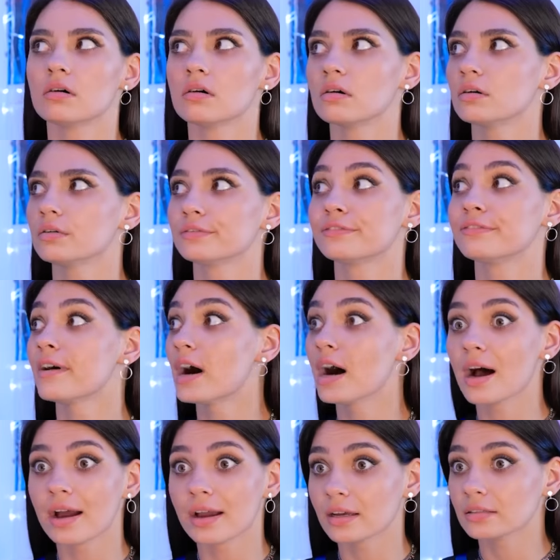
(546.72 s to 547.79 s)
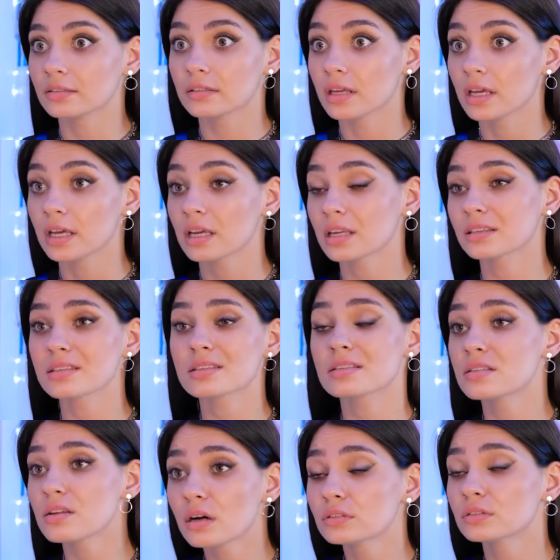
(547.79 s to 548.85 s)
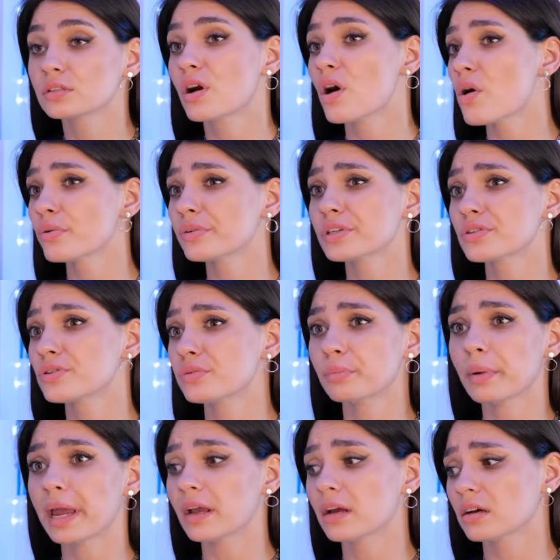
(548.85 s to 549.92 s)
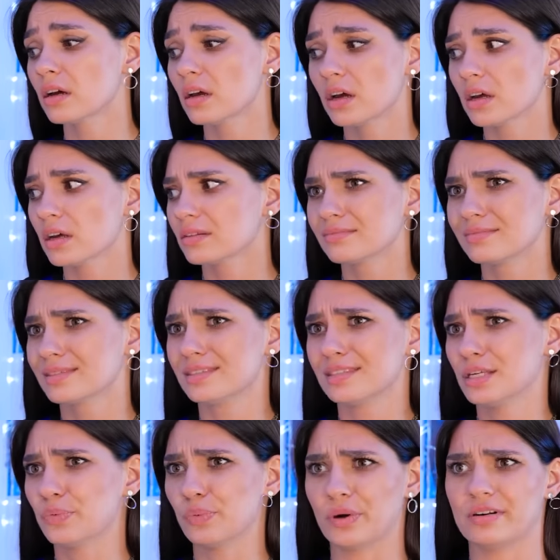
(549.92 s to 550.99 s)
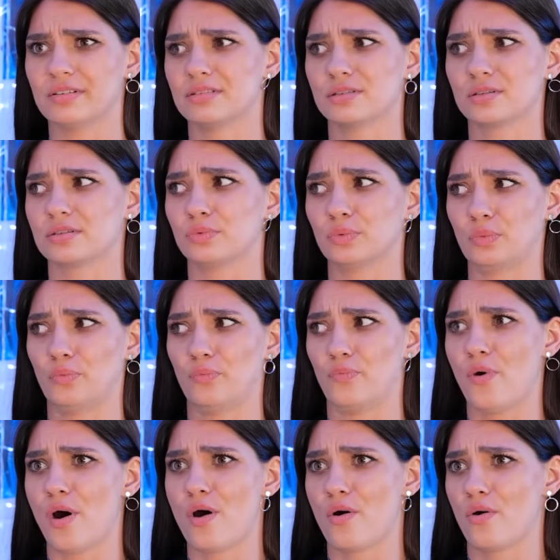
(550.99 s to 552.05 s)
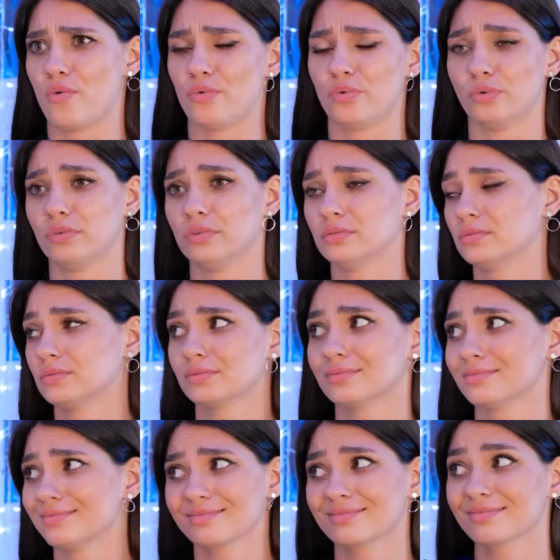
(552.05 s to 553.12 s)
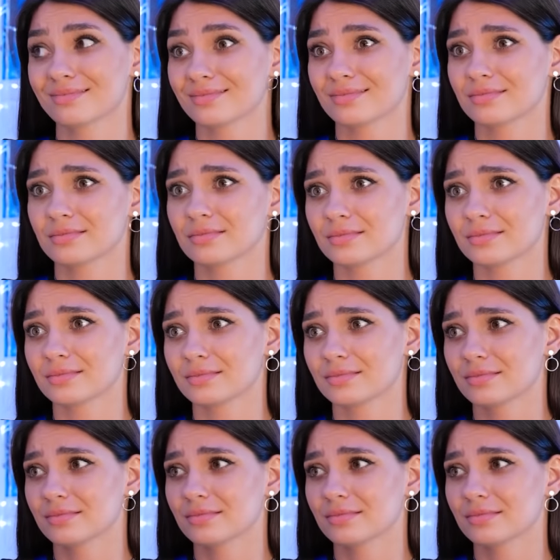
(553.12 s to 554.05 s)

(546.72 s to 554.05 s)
Ah, fine. It's not gonna make any difference though. But go ahead.